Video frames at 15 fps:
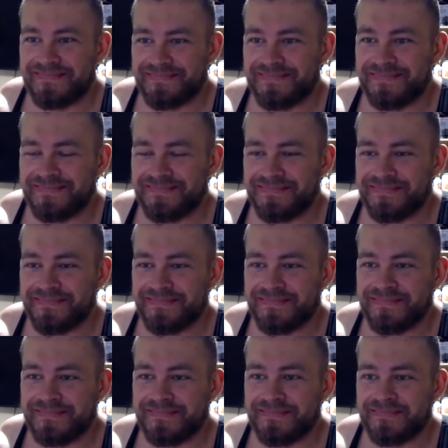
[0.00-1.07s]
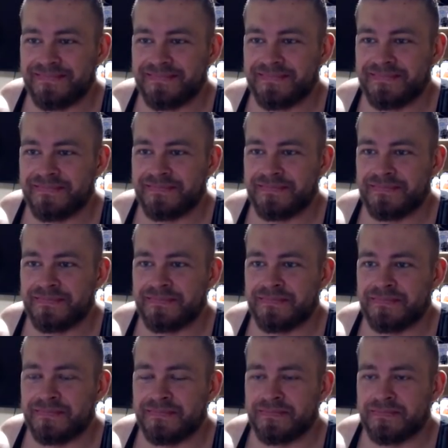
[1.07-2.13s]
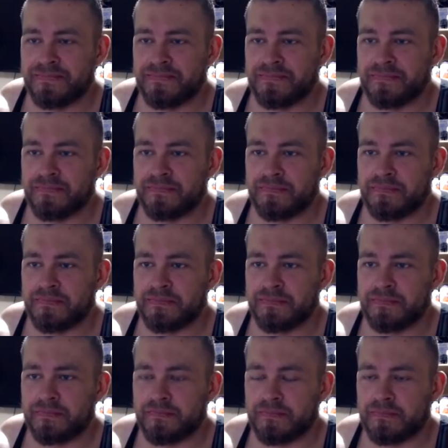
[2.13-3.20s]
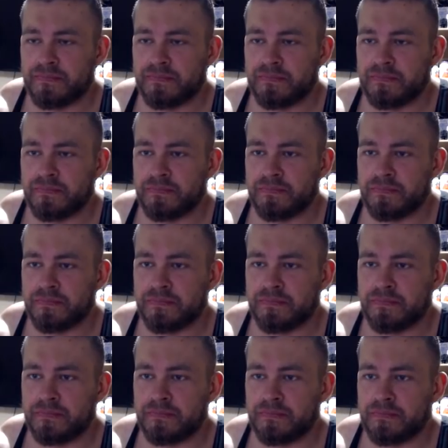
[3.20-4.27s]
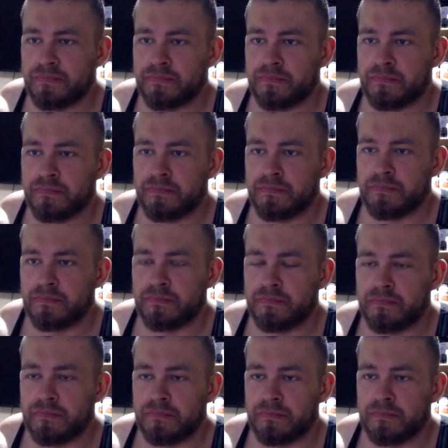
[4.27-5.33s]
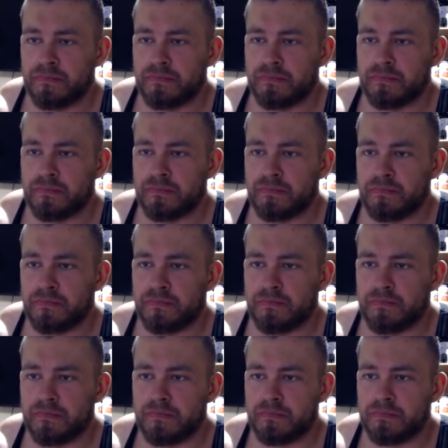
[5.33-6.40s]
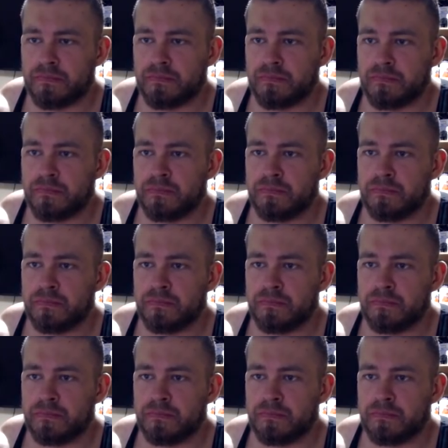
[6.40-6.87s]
[no speech]